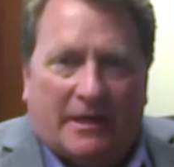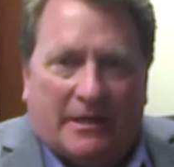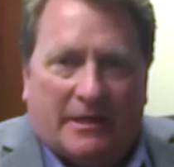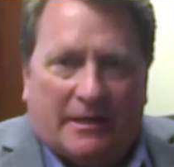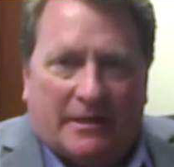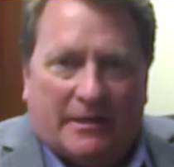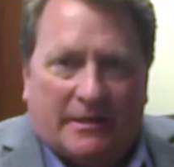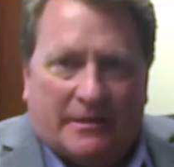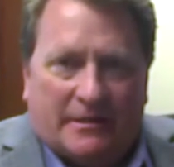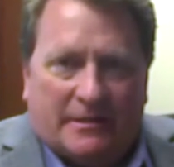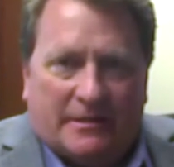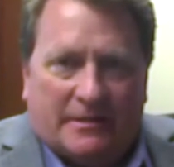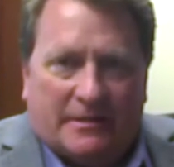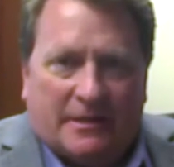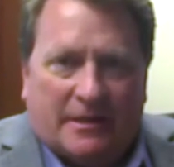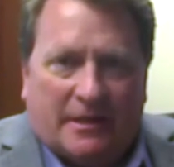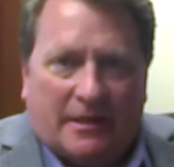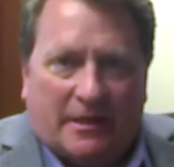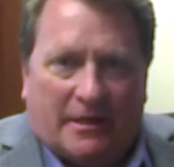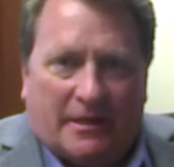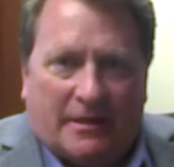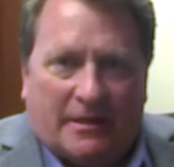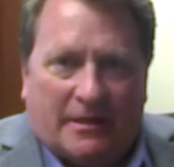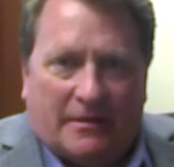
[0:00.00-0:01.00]

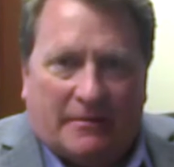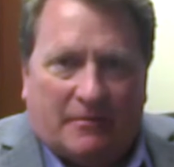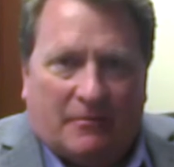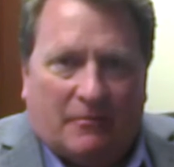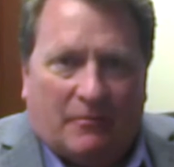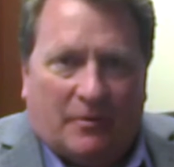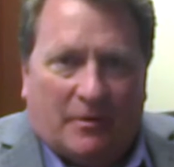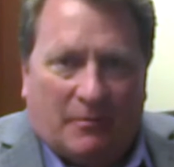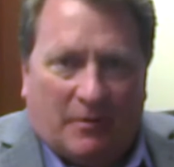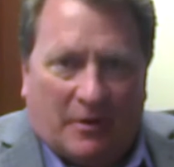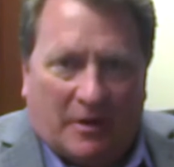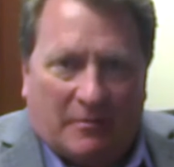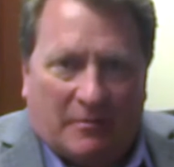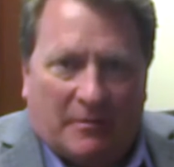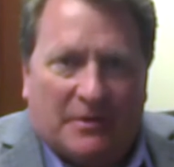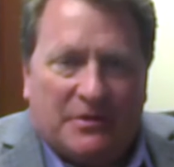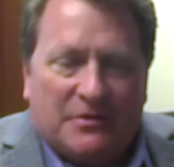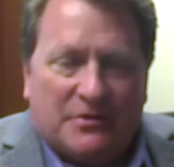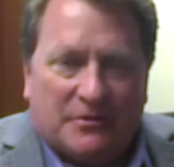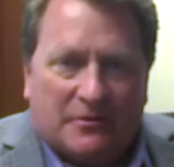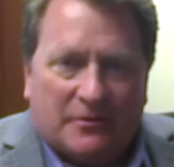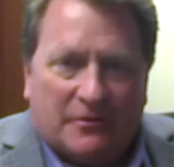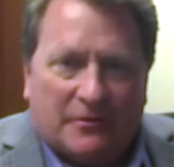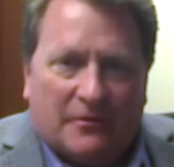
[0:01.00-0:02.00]
and we
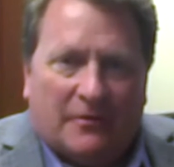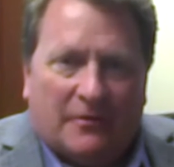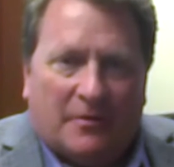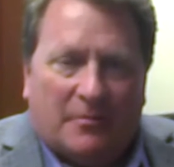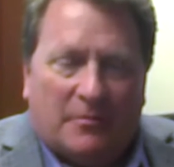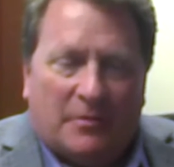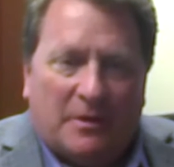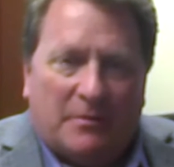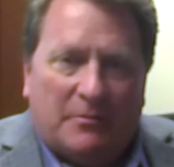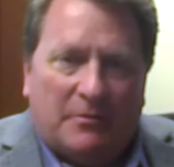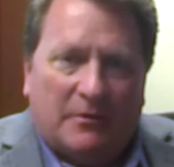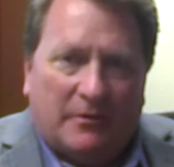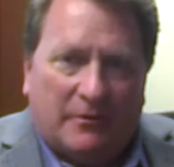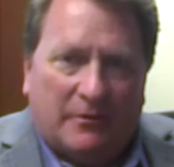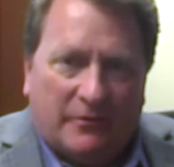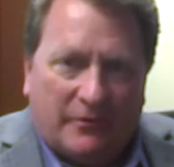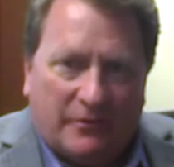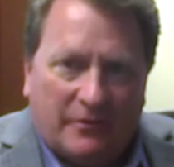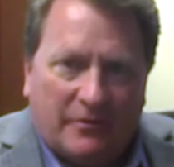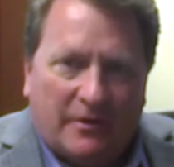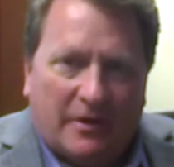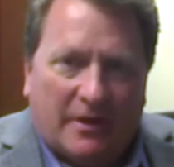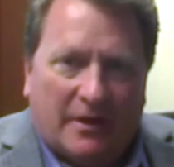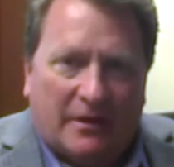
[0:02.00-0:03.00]
want to make sure that the people
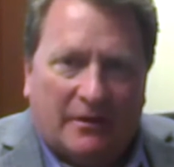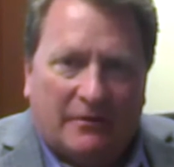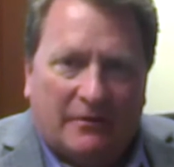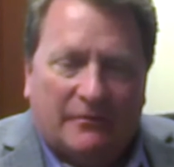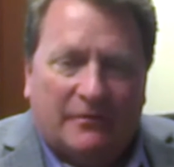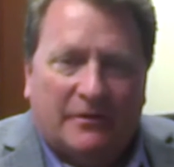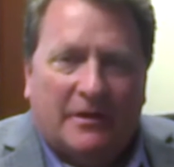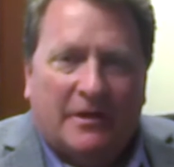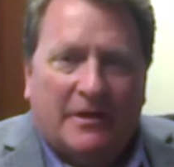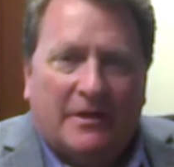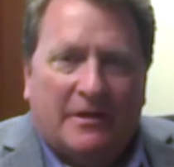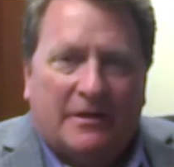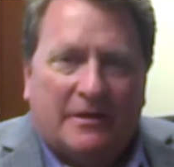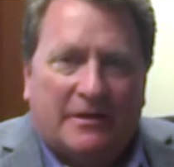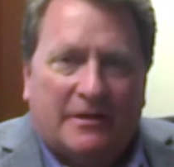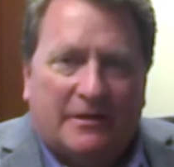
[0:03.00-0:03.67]
that do have